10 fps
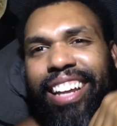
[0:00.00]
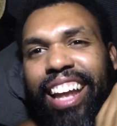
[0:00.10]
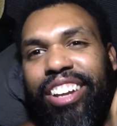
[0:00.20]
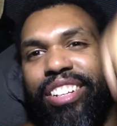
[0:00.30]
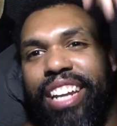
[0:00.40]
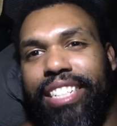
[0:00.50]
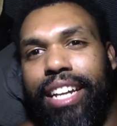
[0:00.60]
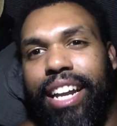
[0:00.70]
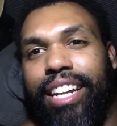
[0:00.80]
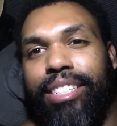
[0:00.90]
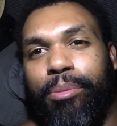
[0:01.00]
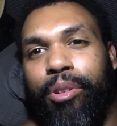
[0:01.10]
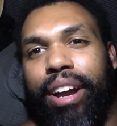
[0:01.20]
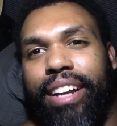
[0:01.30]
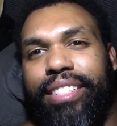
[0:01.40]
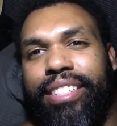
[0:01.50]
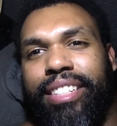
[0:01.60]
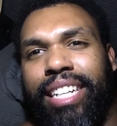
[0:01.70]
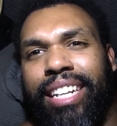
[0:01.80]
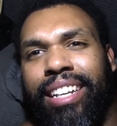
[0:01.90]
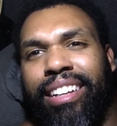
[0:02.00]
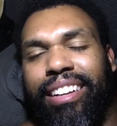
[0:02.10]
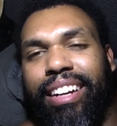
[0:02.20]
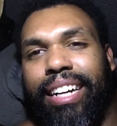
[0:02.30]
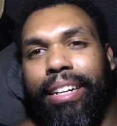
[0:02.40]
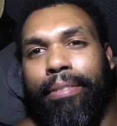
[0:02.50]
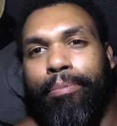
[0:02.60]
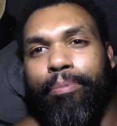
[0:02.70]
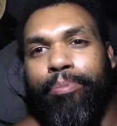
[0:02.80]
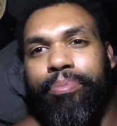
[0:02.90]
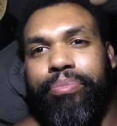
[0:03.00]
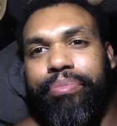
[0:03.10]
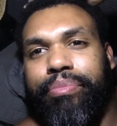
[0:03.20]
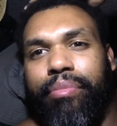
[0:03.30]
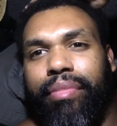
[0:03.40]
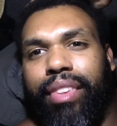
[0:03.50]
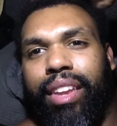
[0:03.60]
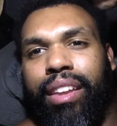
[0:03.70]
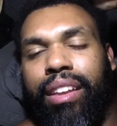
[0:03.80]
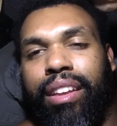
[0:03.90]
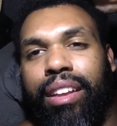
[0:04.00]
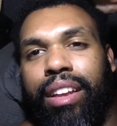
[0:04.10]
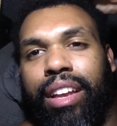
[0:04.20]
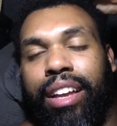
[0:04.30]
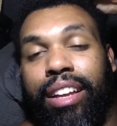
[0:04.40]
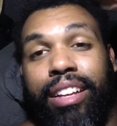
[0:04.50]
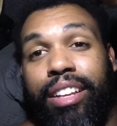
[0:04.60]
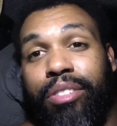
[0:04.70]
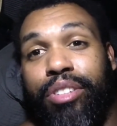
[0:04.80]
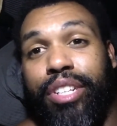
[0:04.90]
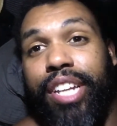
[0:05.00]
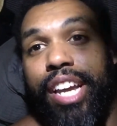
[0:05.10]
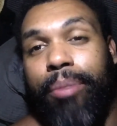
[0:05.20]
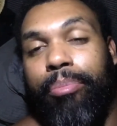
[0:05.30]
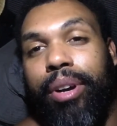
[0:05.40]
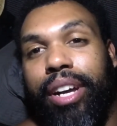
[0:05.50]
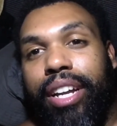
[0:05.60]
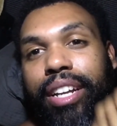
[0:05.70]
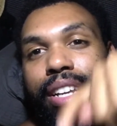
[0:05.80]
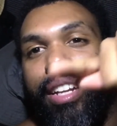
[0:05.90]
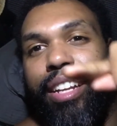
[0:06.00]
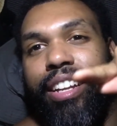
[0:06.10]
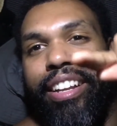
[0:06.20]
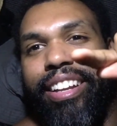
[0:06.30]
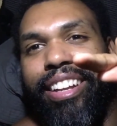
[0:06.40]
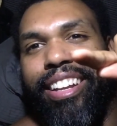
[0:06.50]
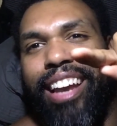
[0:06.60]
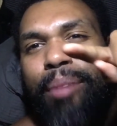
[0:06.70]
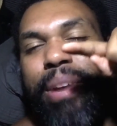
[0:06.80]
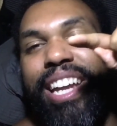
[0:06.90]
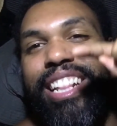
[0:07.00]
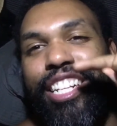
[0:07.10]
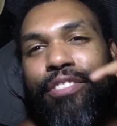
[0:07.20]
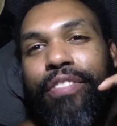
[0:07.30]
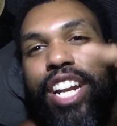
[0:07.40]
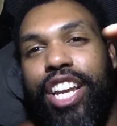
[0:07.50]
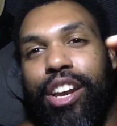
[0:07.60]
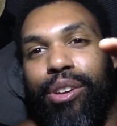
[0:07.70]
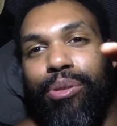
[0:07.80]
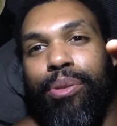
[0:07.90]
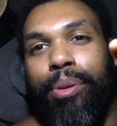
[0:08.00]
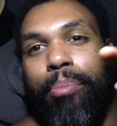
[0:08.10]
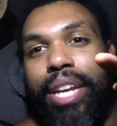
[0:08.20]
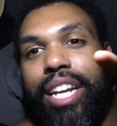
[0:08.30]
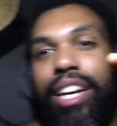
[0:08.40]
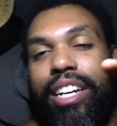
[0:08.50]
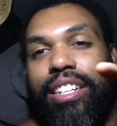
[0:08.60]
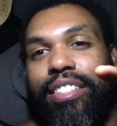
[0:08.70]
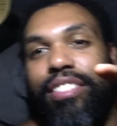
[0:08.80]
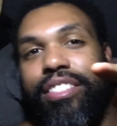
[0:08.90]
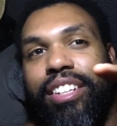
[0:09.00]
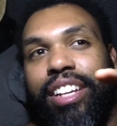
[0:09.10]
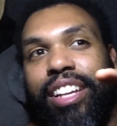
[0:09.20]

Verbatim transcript: had a good day today, cut some grass. Um, it was a good day, but I'm making this video because